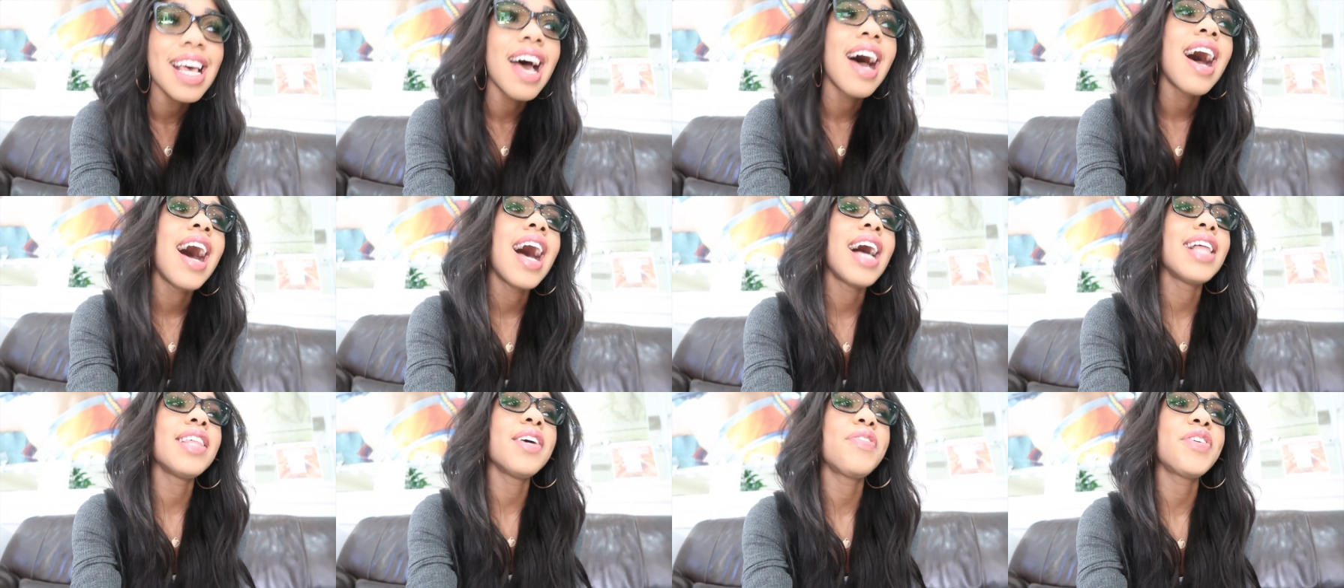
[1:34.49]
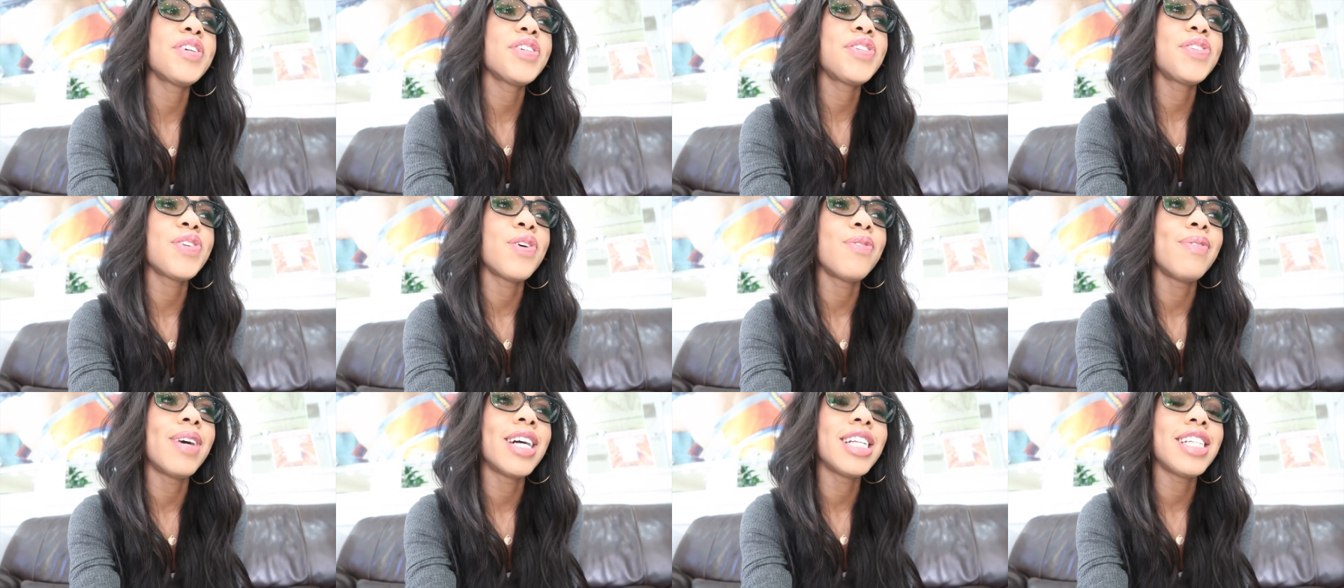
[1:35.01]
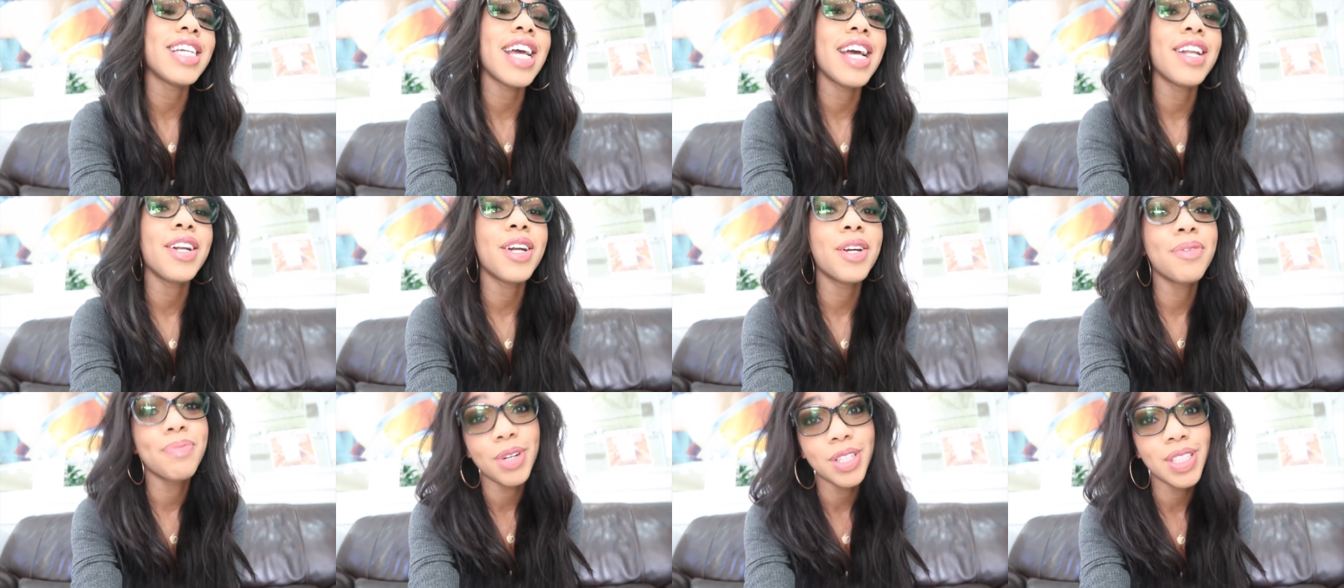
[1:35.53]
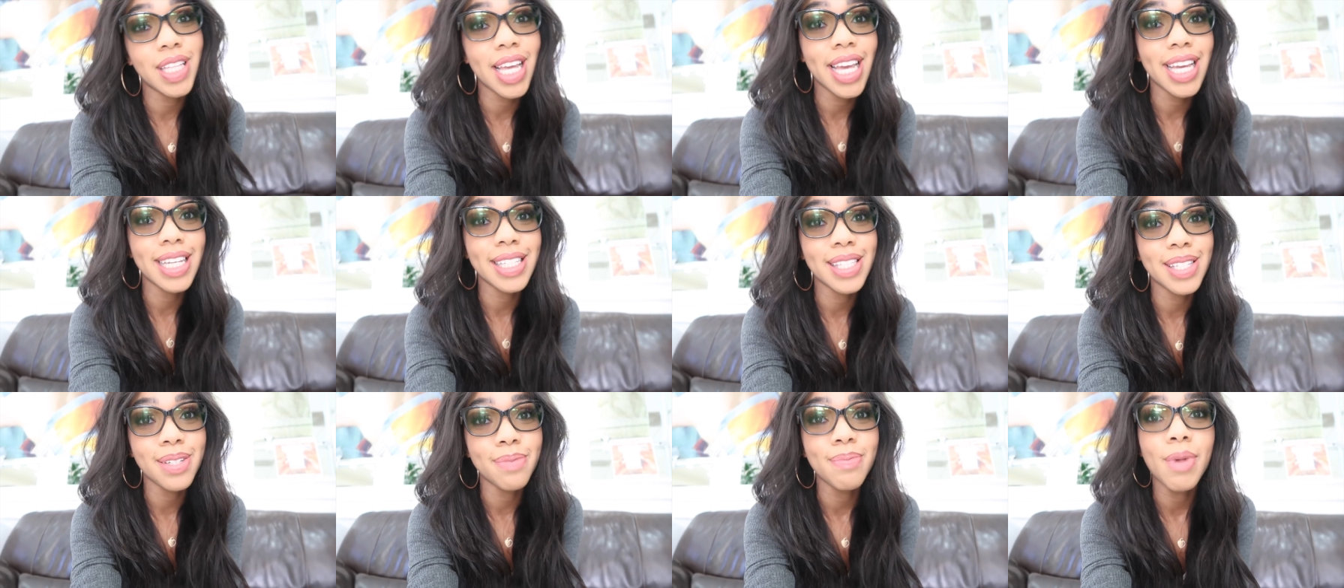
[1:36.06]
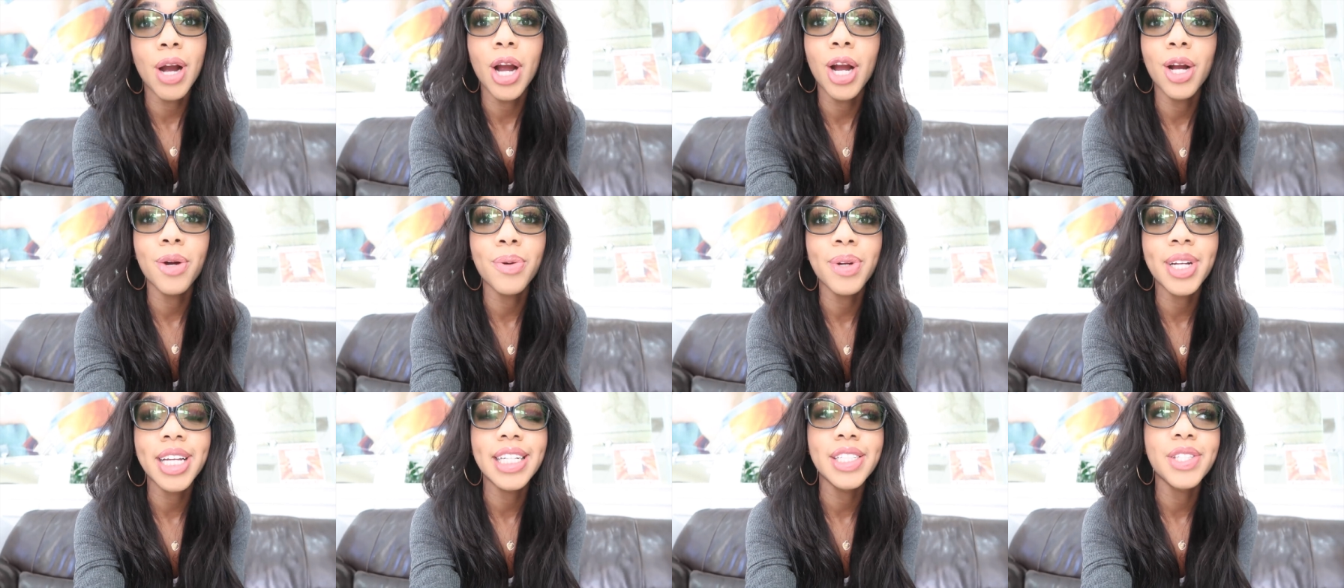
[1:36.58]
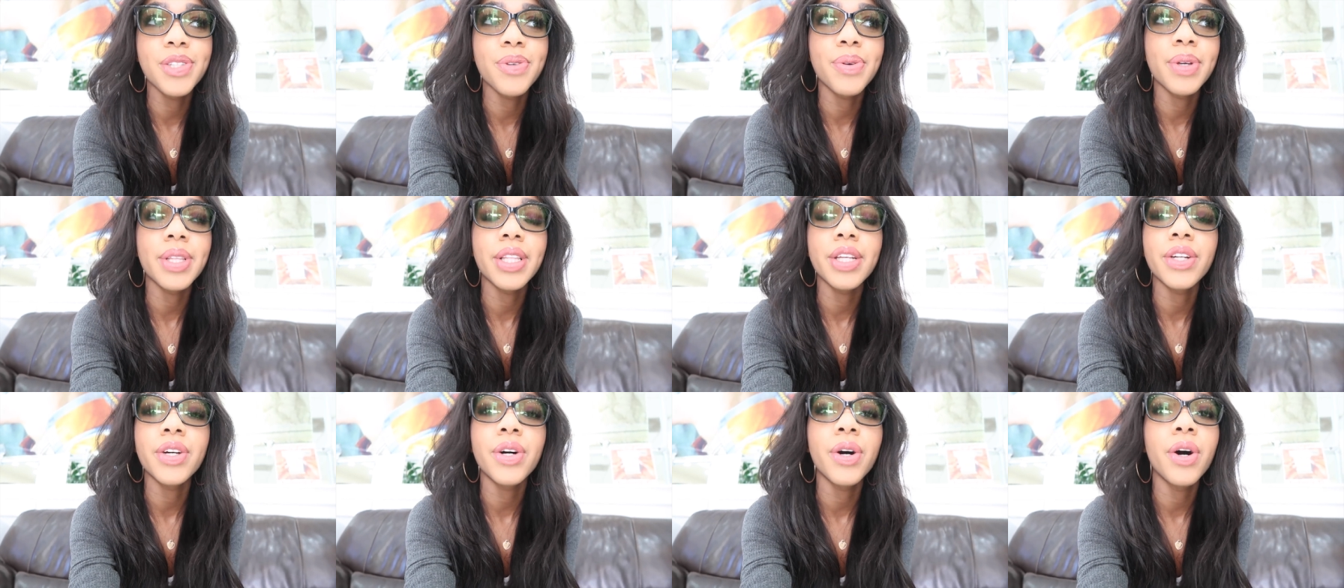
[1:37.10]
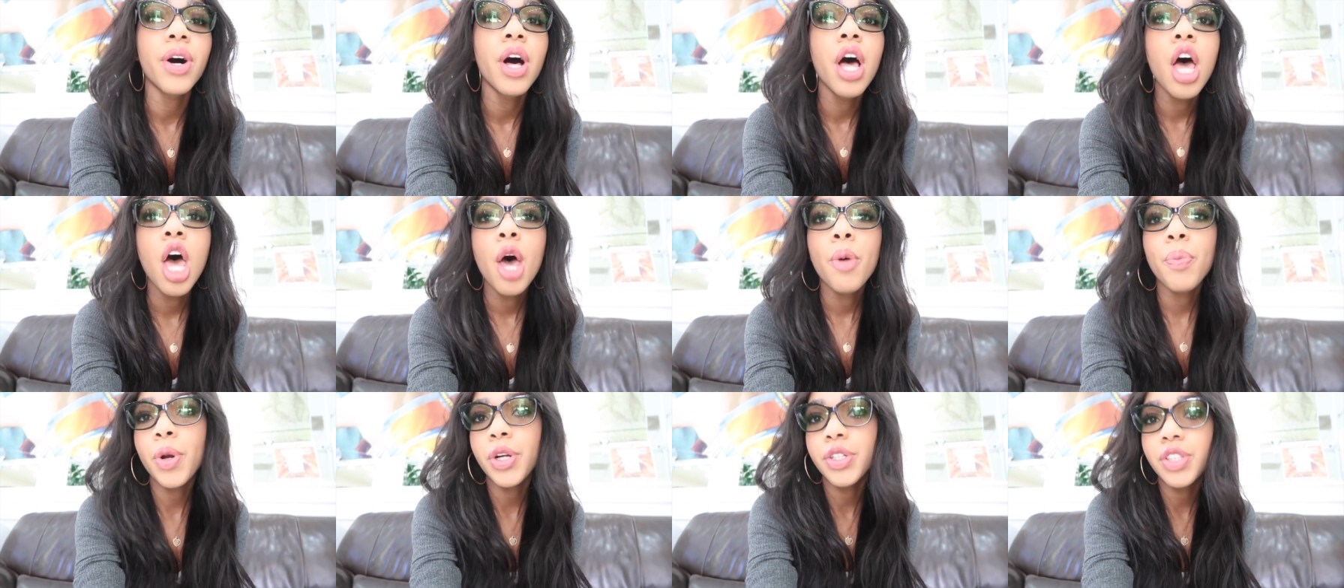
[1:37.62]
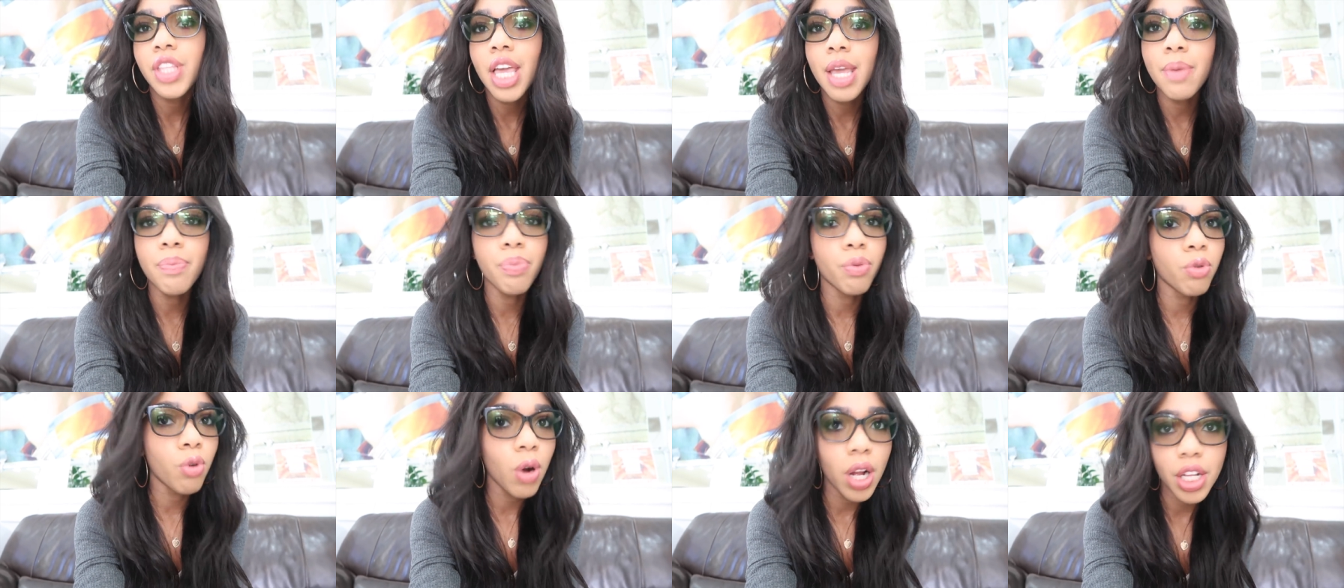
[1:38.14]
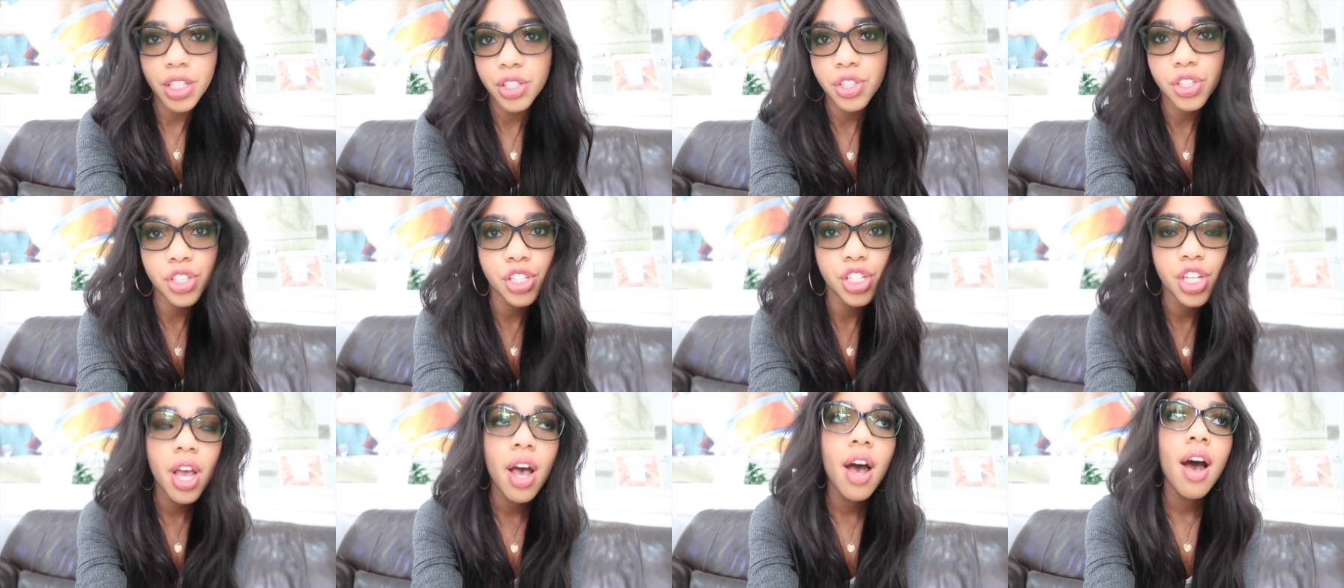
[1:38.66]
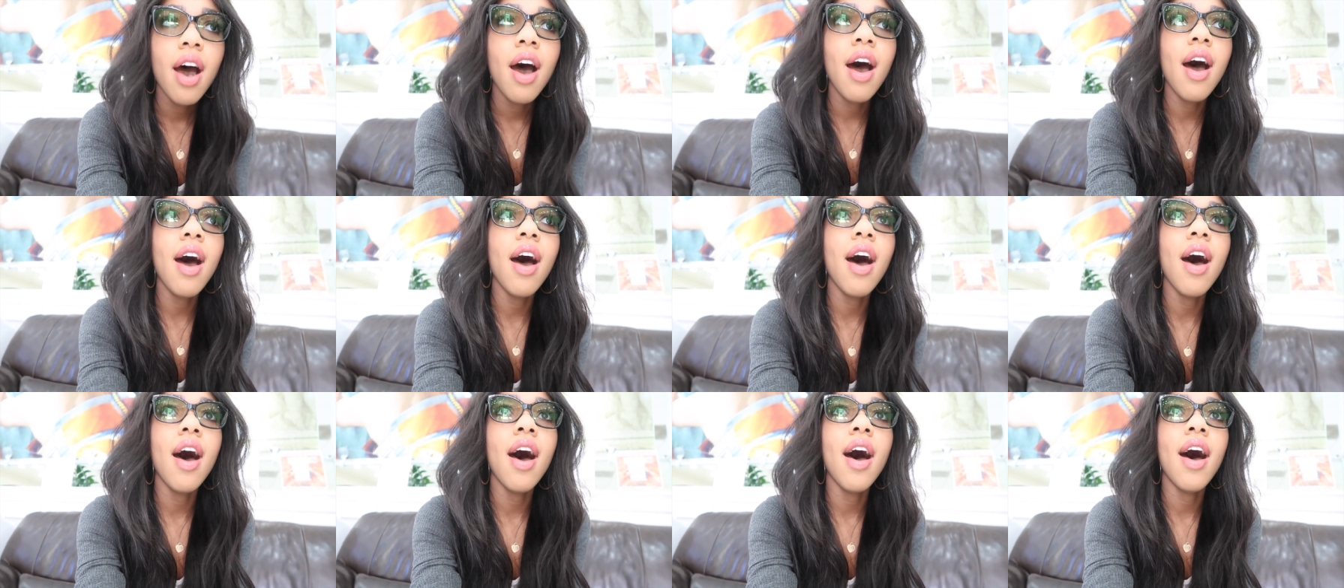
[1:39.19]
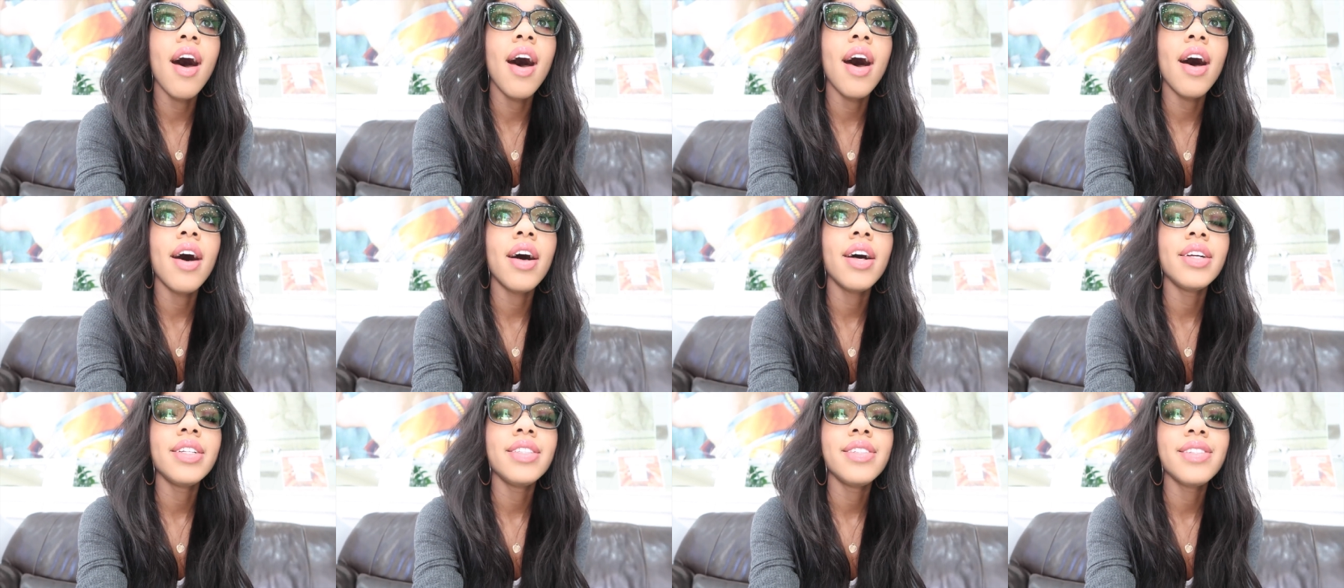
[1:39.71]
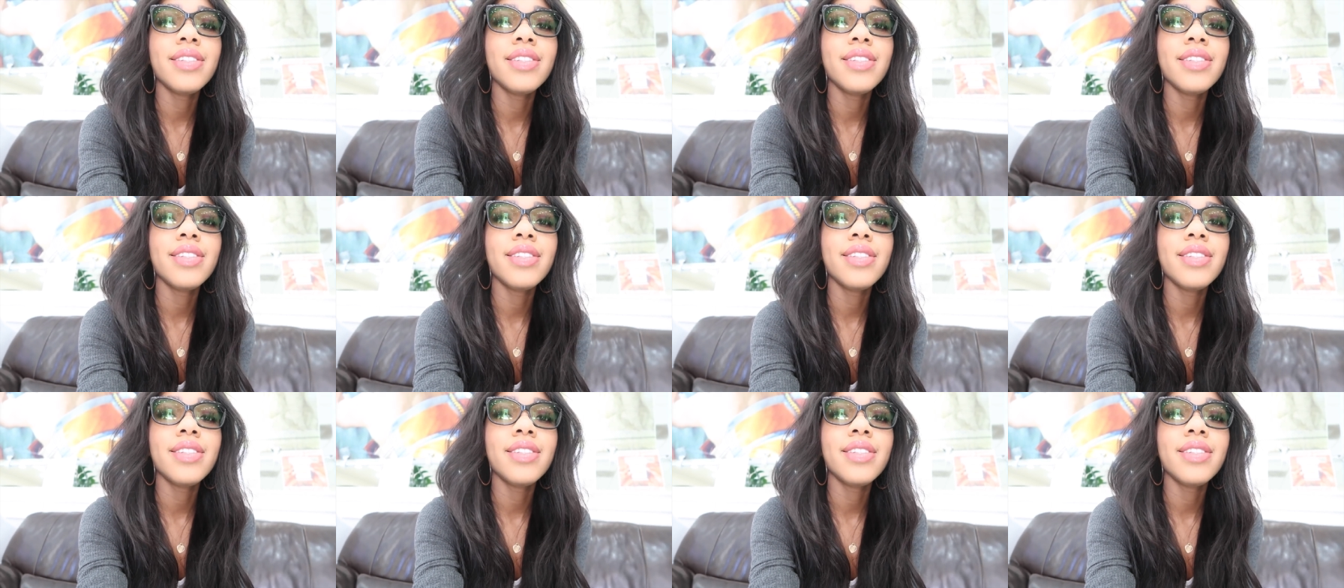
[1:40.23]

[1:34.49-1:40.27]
I love her so much and her birthday is tomorrow. We're gonna do a little birthday brunch uh,